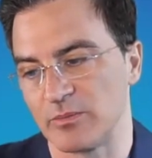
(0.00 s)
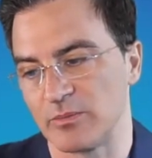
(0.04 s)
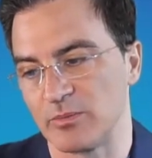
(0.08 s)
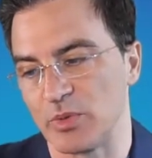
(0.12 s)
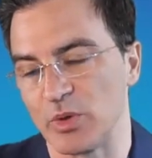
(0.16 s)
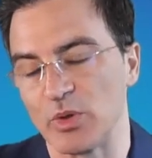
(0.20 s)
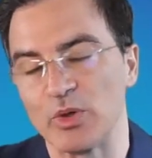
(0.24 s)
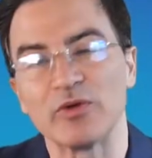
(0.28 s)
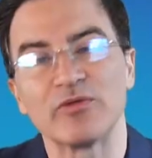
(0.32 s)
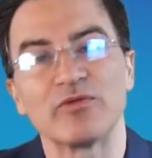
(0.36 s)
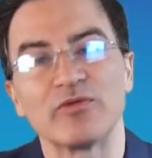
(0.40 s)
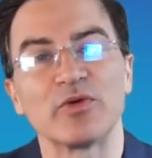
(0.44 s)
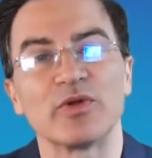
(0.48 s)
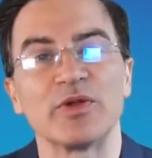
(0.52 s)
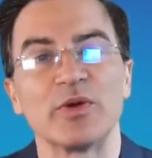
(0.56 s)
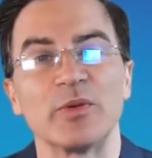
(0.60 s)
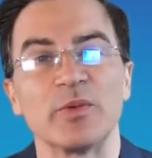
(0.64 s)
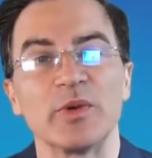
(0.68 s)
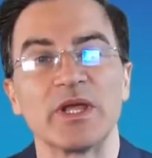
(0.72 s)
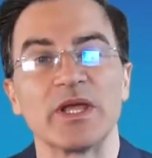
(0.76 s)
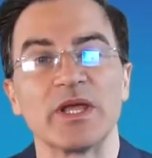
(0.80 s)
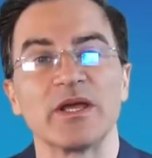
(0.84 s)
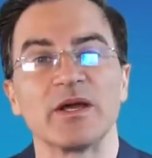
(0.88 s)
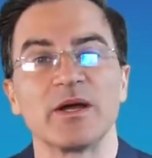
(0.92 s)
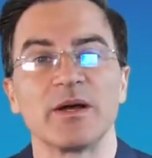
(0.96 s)
beautiful that
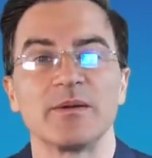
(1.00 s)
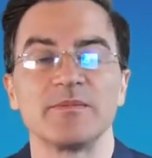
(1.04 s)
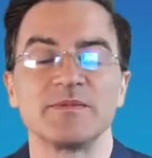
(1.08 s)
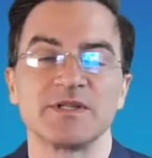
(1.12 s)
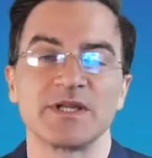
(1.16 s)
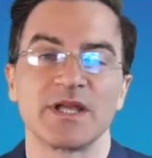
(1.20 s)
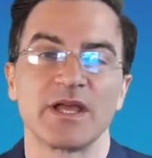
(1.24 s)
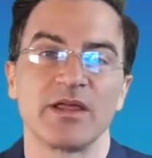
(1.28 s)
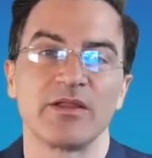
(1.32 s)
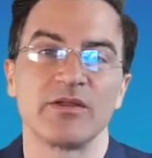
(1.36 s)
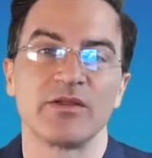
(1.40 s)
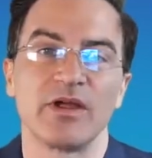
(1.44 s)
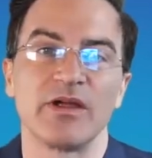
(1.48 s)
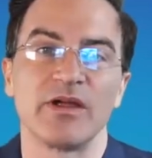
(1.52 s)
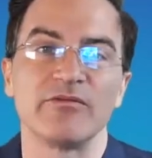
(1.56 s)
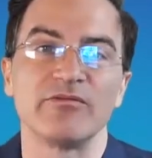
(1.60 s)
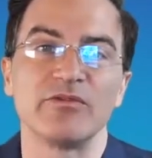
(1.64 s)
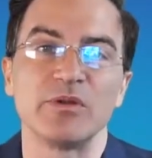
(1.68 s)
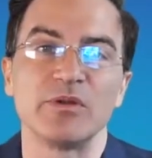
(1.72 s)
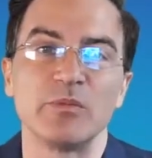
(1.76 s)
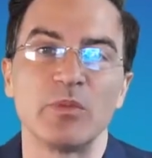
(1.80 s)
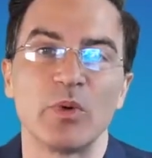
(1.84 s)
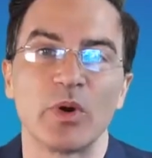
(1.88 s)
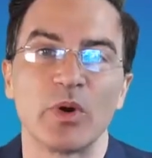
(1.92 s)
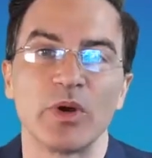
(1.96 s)
we can come together
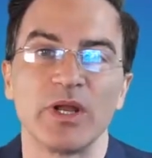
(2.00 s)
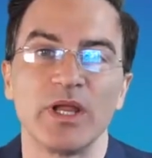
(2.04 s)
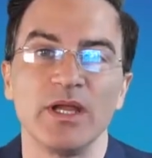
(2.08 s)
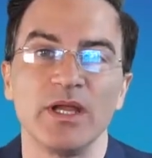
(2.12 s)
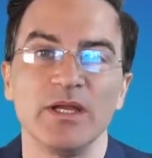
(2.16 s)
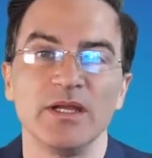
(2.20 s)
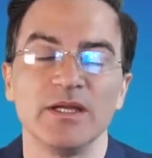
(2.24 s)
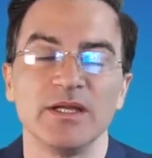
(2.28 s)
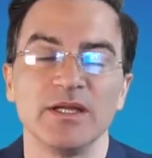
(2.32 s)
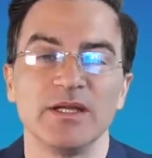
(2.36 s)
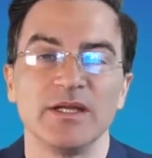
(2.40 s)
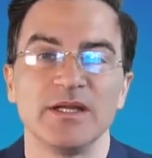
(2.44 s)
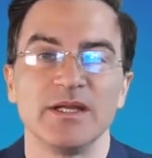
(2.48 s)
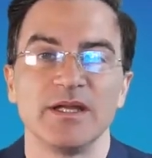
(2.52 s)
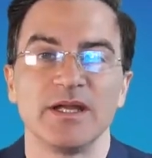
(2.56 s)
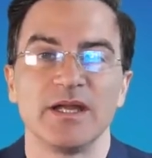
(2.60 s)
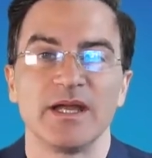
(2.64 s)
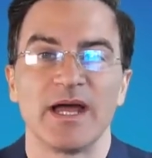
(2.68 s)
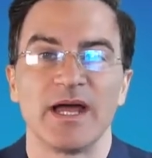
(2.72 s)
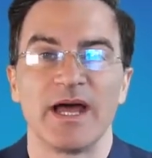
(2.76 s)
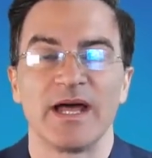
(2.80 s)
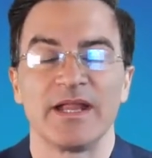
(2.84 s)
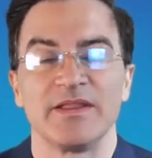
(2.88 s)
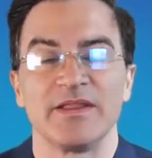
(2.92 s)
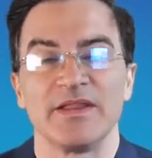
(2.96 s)
every morning
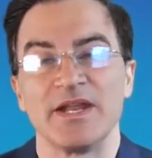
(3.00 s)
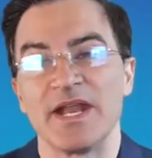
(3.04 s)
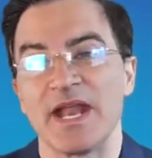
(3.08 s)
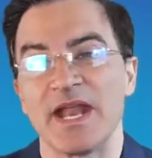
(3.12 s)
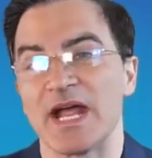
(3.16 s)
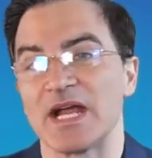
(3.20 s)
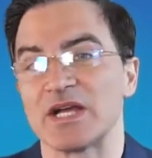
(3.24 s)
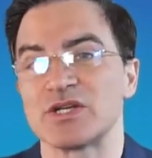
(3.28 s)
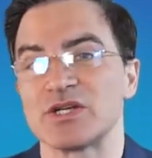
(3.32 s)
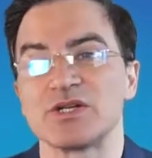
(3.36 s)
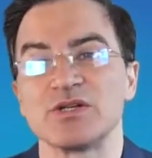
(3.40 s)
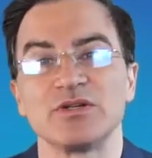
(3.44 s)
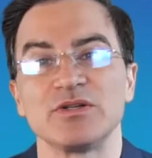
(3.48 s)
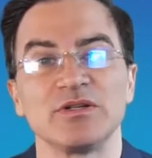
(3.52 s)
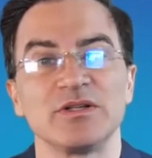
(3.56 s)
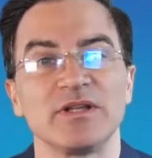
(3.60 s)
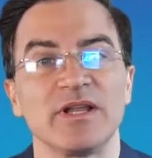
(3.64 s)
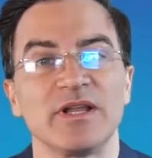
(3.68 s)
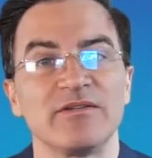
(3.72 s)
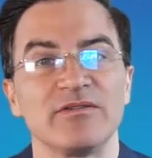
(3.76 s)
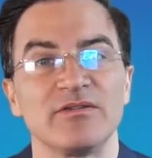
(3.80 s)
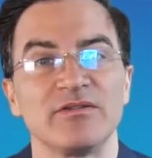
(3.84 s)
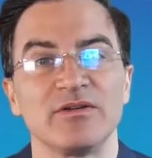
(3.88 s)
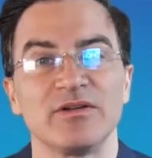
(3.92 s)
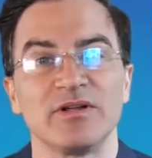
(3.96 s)
at the national
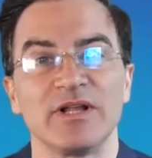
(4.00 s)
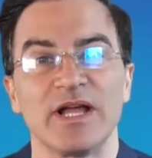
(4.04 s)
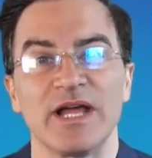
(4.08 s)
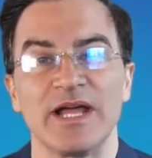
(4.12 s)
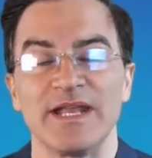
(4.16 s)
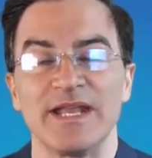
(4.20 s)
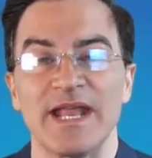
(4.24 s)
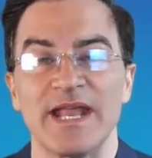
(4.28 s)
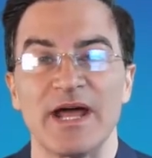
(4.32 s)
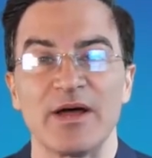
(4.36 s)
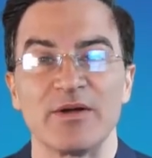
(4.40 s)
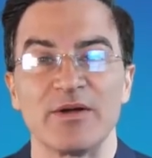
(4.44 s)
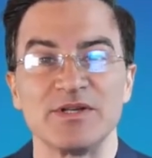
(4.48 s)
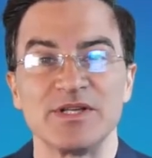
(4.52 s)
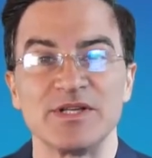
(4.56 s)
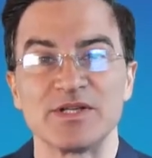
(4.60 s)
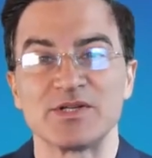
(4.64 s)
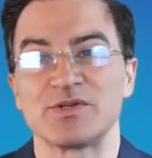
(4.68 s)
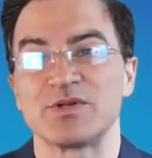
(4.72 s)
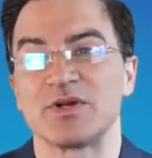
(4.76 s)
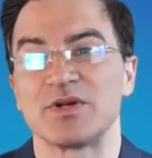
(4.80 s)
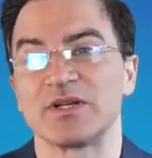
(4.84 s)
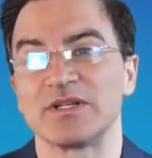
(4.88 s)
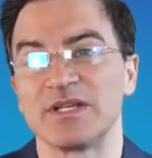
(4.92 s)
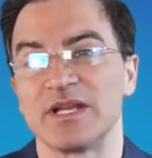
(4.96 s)
level and now
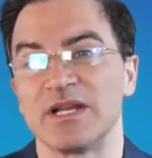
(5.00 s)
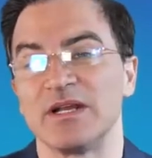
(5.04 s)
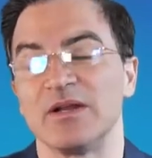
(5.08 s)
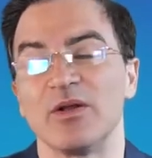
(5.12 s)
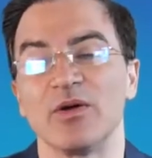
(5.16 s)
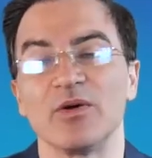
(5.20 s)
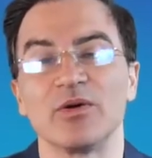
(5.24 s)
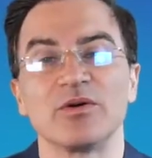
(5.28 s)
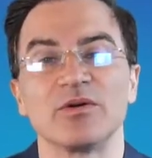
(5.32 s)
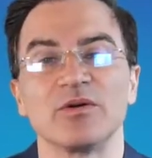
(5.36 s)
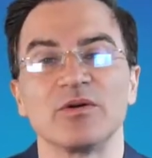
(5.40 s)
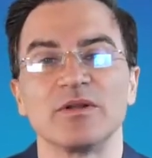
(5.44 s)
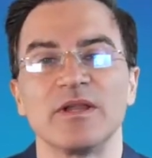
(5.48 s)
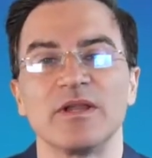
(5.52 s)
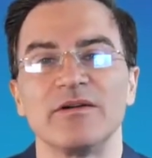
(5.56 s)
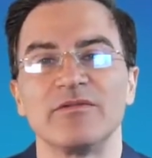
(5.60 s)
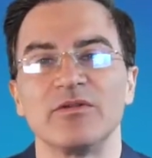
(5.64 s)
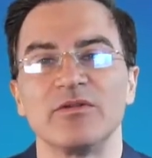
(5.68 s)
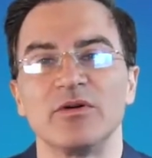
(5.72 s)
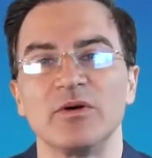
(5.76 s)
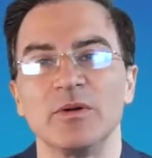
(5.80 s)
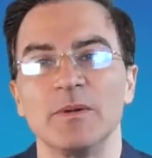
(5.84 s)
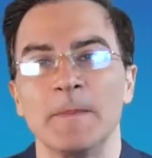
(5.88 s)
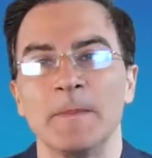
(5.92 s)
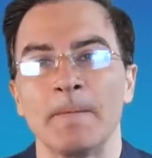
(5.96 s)
district and local
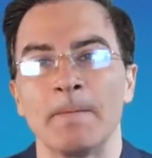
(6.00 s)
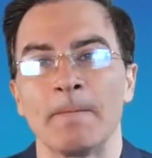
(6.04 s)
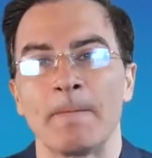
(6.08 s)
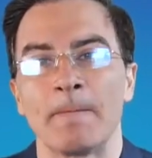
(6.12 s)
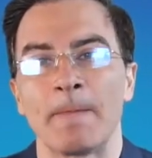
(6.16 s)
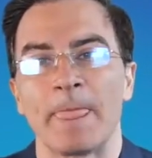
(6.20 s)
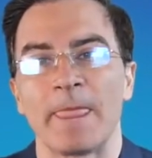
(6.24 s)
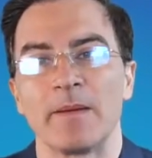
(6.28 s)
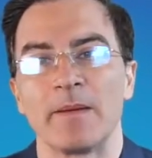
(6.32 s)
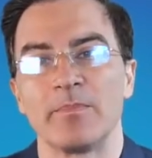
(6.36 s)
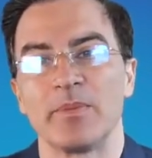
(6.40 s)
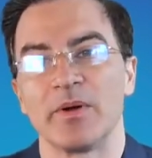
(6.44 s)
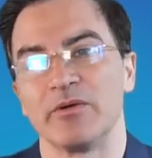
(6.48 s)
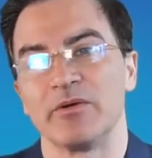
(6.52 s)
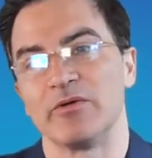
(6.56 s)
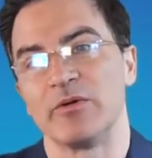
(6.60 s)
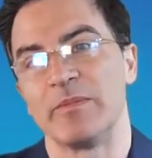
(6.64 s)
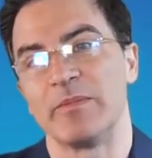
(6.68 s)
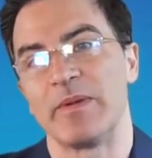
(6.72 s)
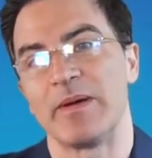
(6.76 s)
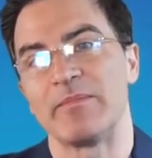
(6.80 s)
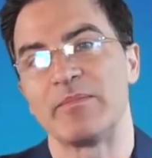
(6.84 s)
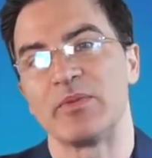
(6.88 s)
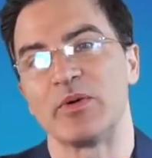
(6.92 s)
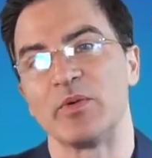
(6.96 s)
level. But
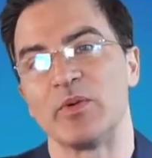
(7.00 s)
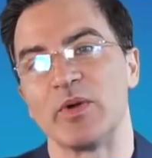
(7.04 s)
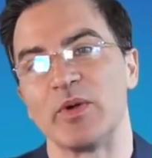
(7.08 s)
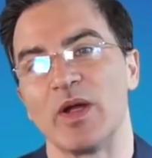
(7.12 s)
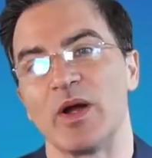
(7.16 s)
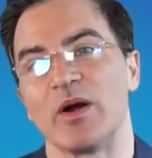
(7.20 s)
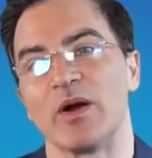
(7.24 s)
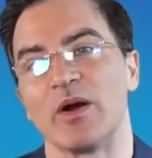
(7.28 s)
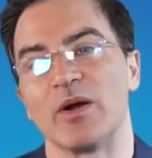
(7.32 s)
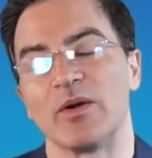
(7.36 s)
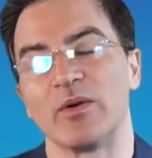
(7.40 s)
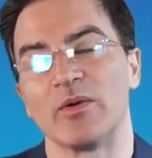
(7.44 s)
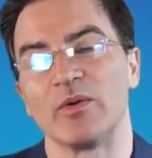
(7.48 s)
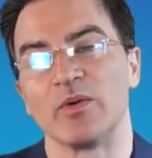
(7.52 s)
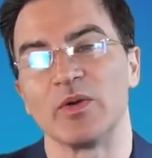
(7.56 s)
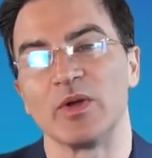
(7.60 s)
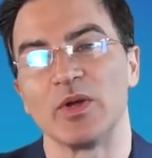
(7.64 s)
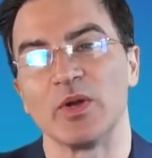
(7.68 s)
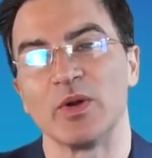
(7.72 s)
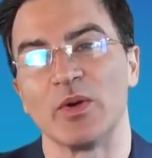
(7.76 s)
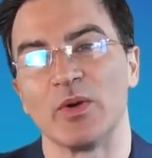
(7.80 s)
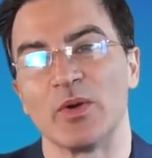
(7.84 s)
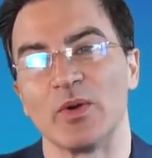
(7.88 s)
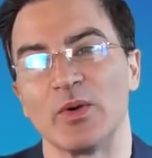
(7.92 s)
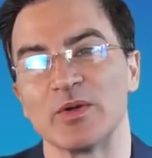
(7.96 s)
remember, we are,
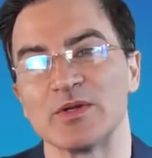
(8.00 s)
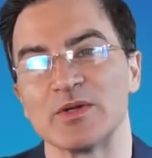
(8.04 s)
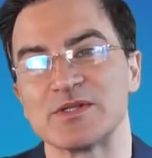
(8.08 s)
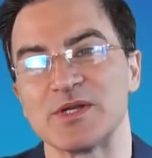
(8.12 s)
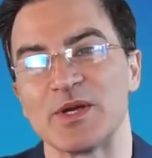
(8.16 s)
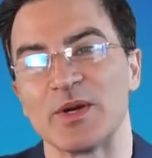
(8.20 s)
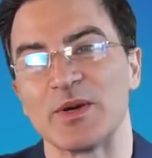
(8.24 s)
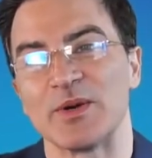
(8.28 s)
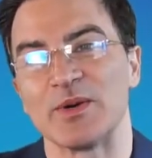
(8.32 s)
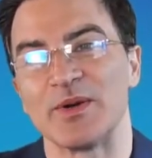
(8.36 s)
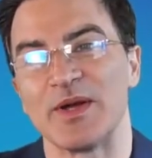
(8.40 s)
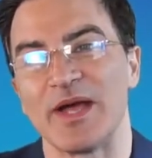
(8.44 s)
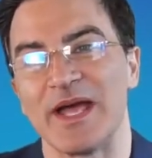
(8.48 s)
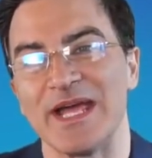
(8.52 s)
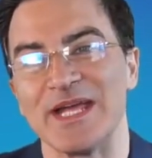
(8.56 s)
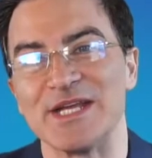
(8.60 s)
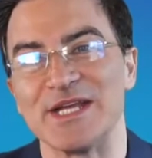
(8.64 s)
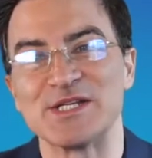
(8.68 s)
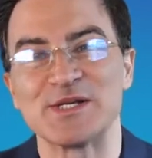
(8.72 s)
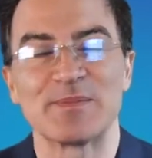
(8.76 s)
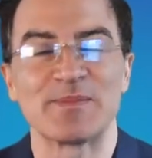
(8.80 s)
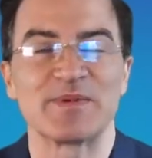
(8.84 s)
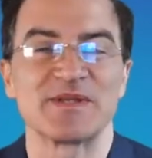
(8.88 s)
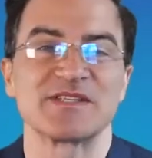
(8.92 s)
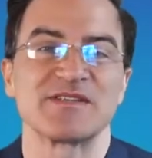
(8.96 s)
you know, also
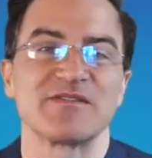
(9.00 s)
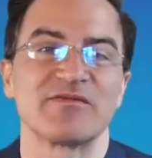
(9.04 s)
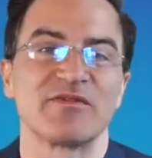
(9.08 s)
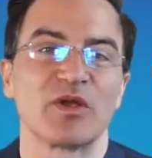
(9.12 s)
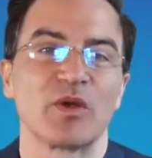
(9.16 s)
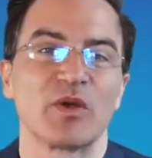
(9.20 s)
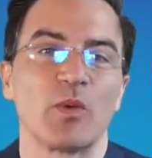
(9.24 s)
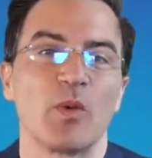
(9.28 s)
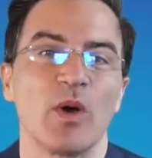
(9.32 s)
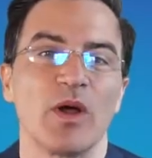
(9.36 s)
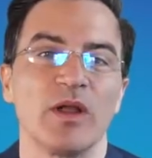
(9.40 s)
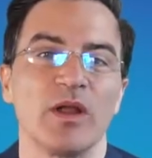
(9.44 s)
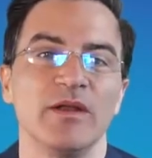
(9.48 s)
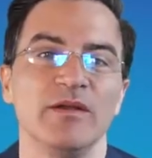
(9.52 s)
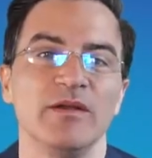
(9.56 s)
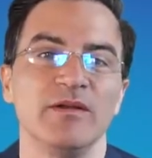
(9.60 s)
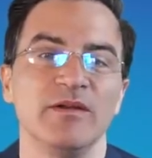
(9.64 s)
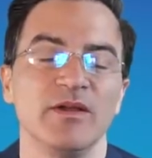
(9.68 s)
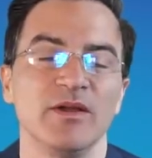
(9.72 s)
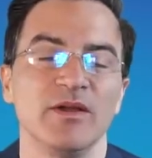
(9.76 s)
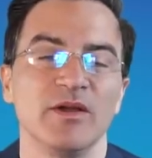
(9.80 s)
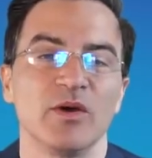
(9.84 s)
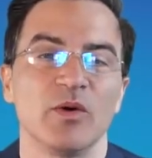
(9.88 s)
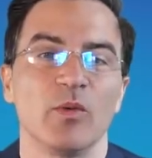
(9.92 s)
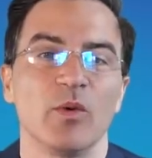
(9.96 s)
Asia Pacific One,
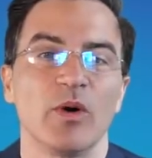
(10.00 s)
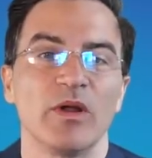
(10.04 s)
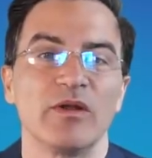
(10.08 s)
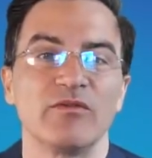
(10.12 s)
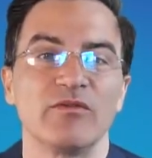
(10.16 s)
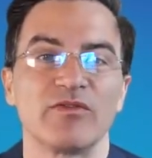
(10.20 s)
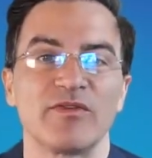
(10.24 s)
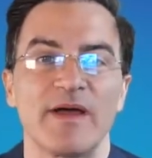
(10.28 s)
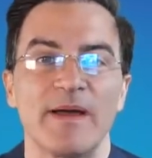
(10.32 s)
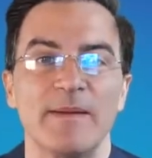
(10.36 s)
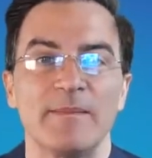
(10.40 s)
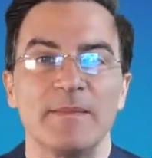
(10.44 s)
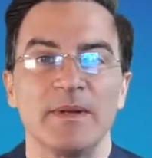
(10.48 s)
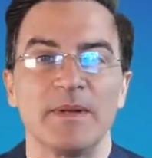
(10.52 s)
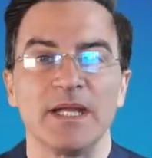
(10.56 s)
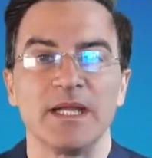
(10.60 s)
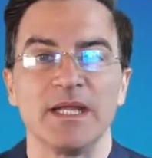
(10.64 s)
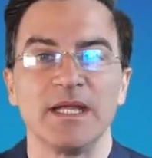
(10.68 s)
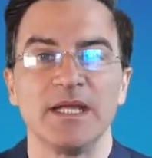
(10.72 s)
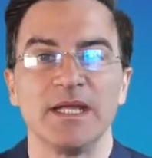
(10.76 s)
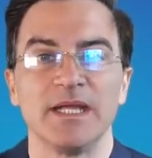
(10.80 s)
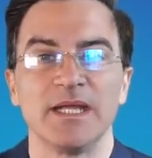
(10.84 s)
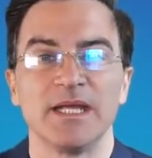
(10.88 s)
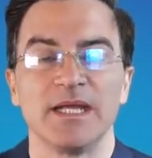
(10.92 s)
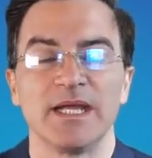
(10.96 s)
one
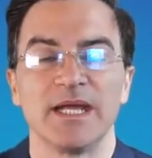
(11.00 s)
family.